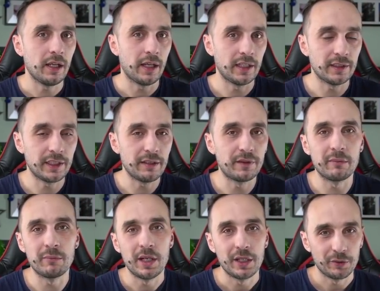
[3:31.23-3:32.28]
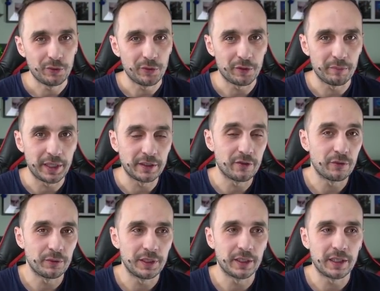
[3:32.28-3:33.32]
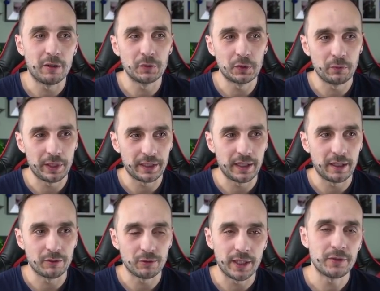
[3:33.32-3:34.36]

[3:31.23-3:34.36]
and give them to your main through the account warehouse, right?